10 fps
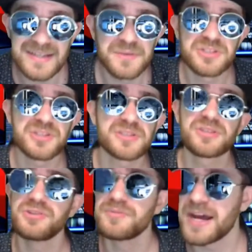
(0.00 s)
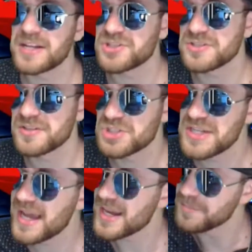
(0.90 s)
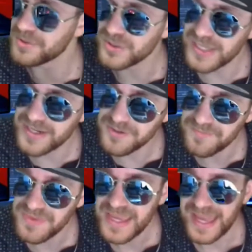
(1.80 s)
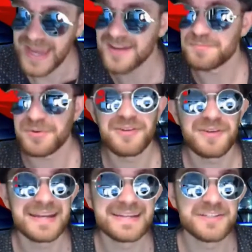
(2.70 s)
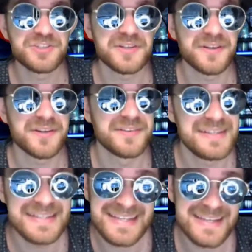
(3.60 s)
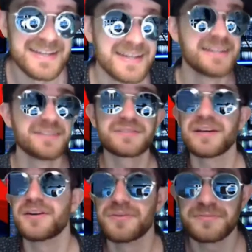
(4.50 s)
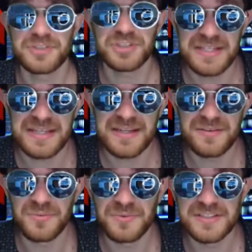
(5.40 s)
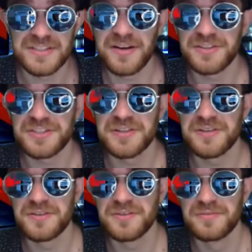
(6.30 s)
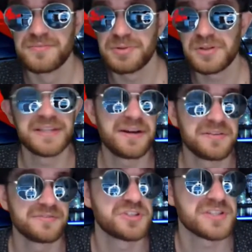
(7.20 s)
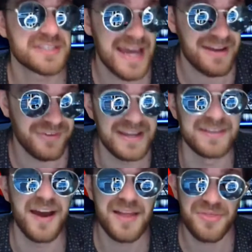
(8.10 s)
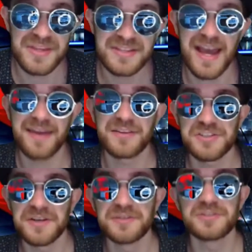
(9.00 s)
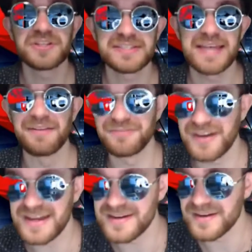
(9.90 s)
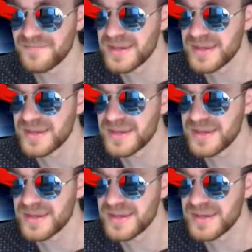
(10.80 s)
It was just too much, so she had to pull out, and Brogan injured her knee. So she was also pulled out of just that fight, not the entire show, just that fight.